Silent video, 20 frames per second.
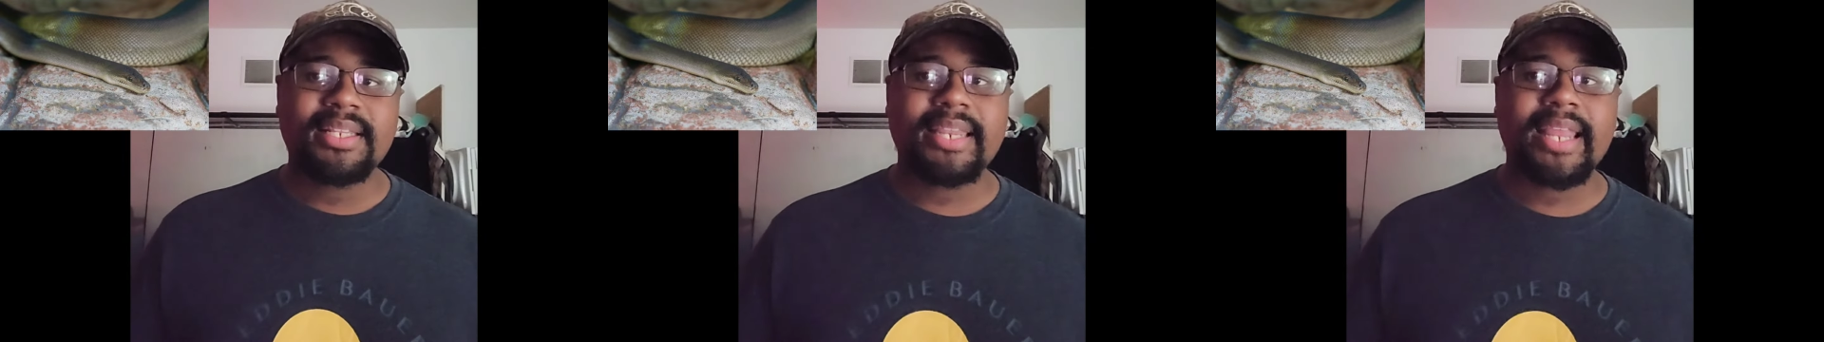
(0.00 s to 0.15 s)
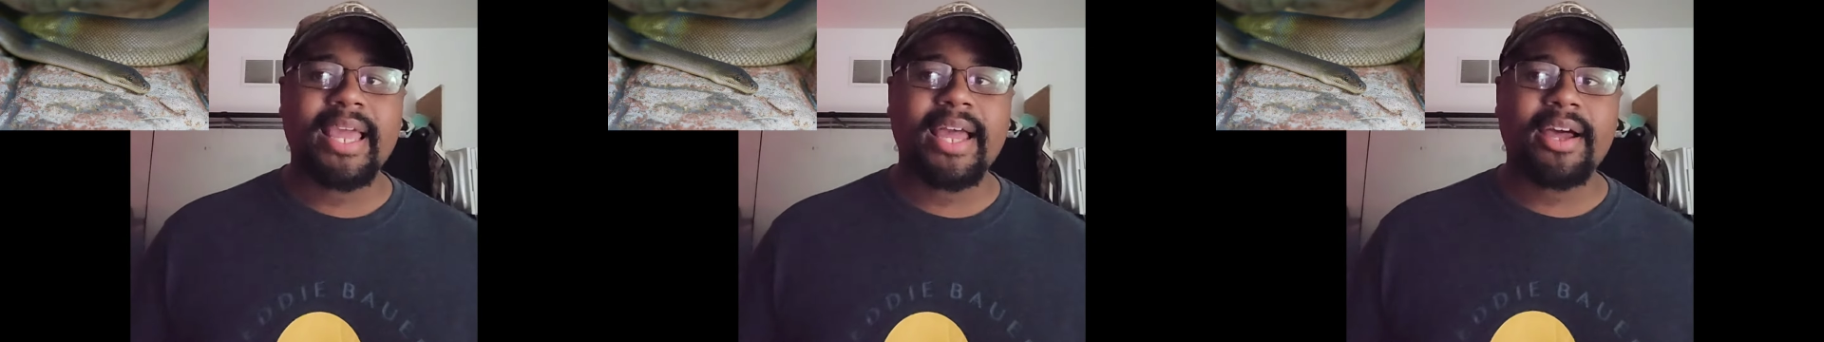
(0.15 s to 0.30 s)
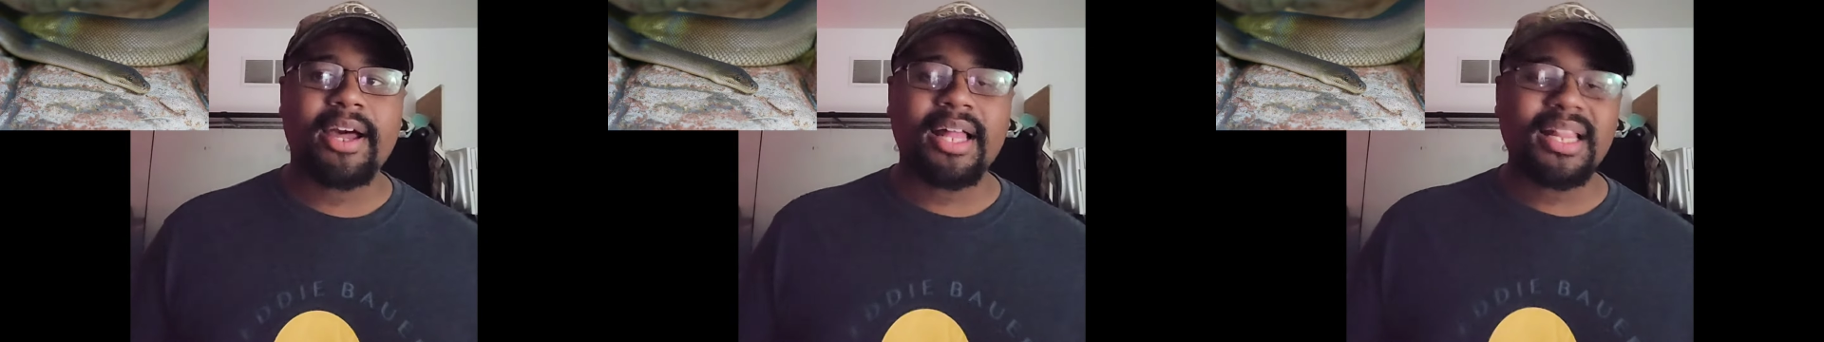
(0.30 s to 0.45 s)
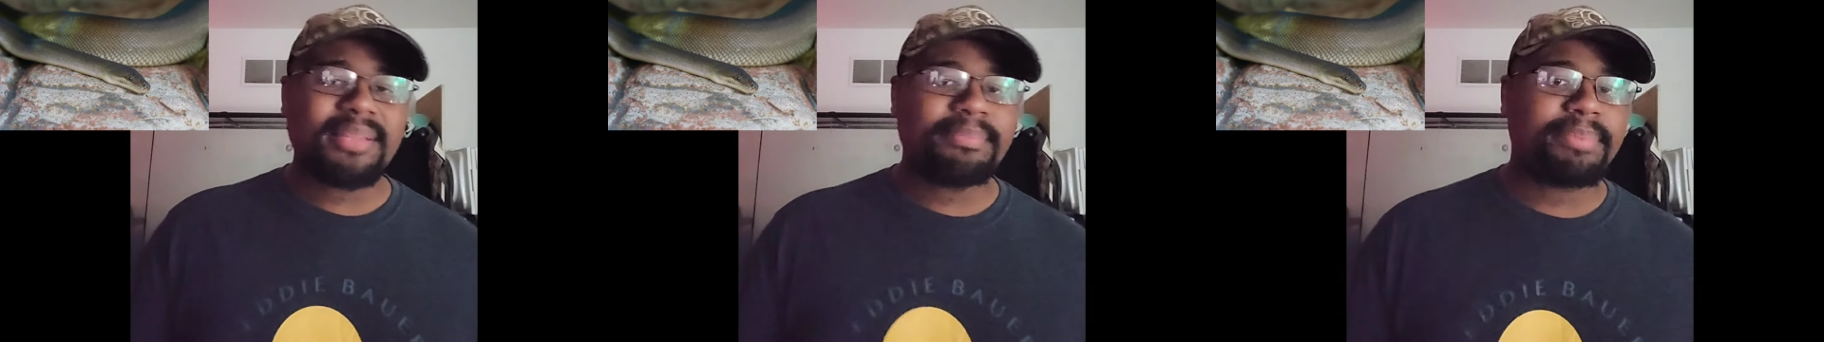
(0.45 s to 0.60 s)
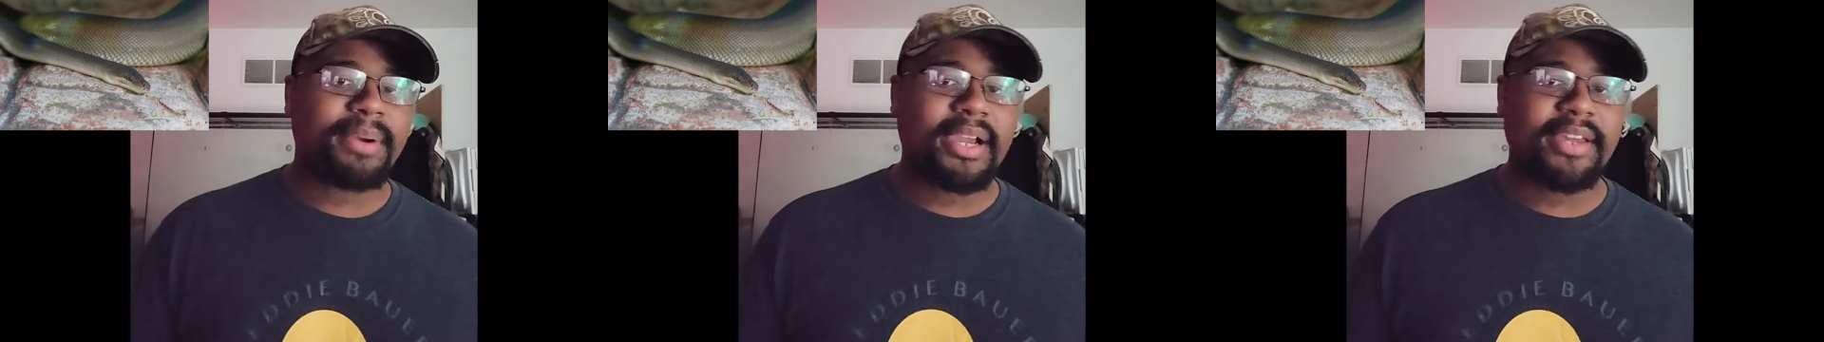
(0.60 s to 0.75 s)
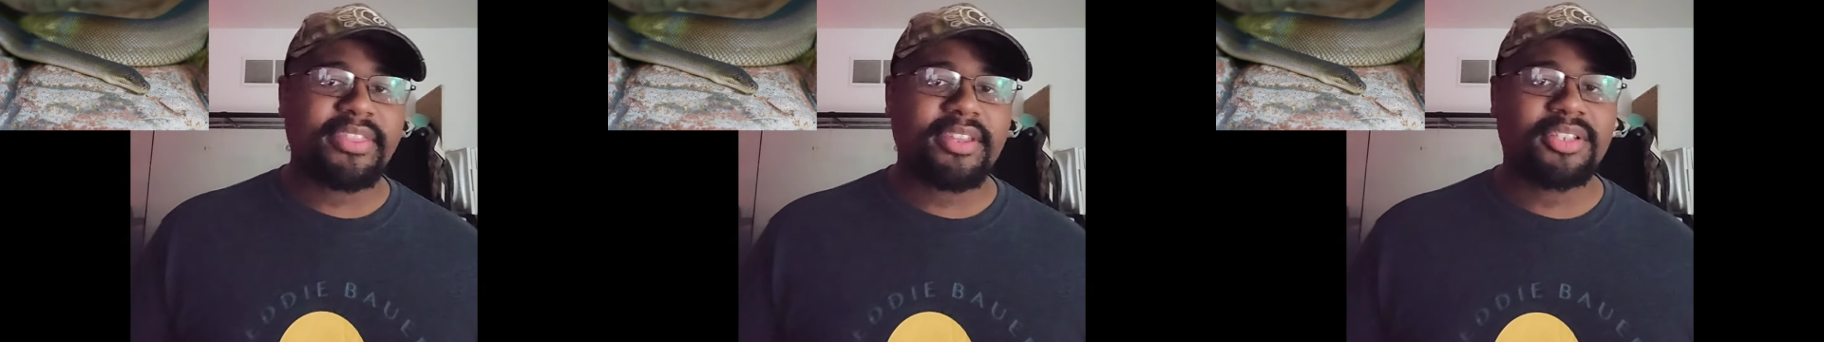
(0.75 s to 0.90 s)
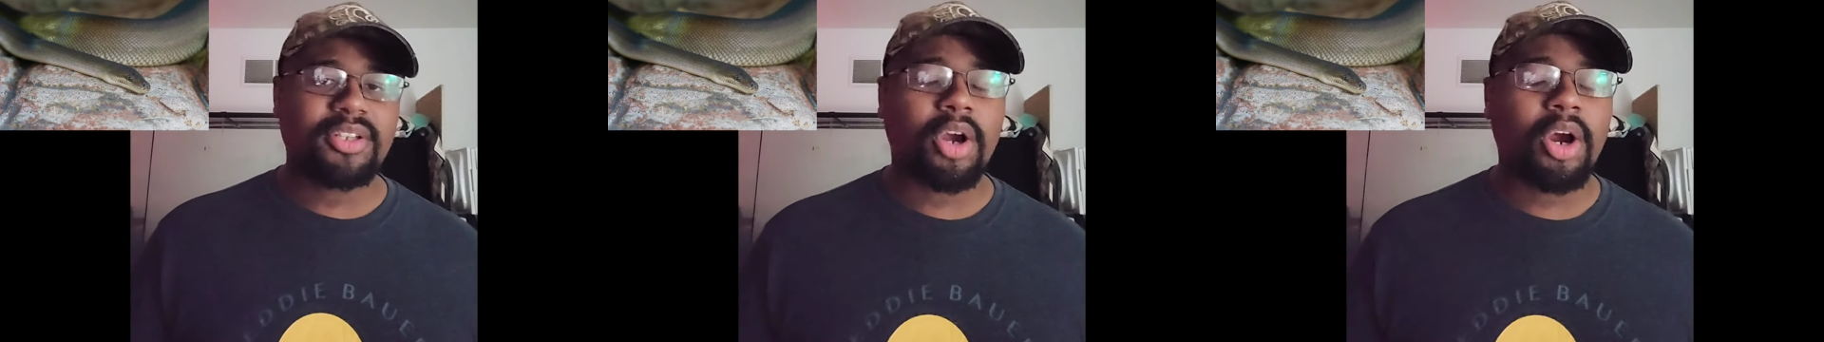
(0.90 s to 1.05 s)
Now, olive
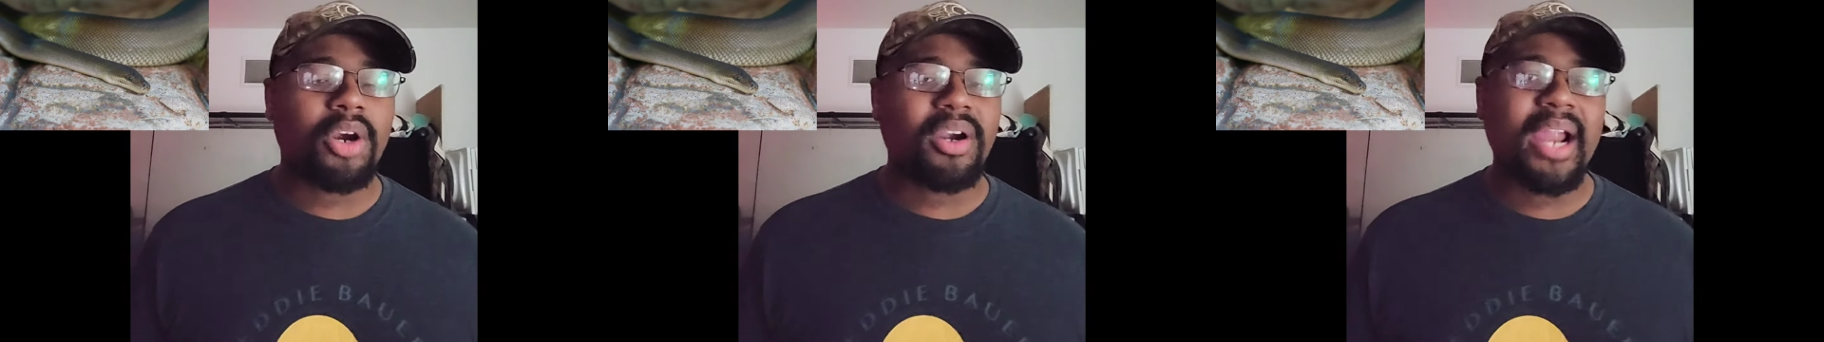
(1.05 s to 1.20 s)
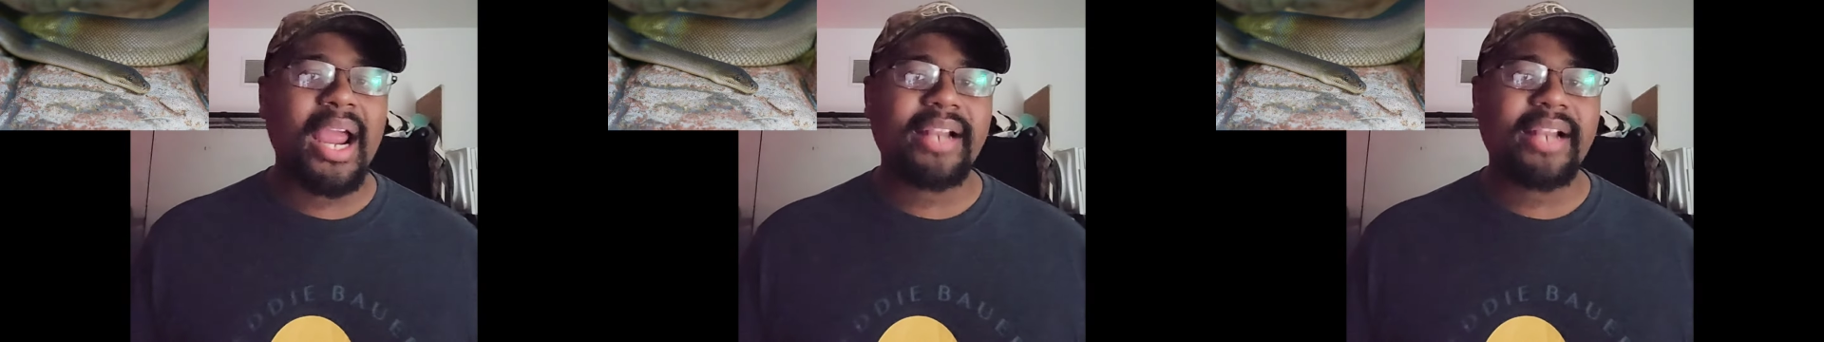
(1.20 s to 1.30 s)
pythons are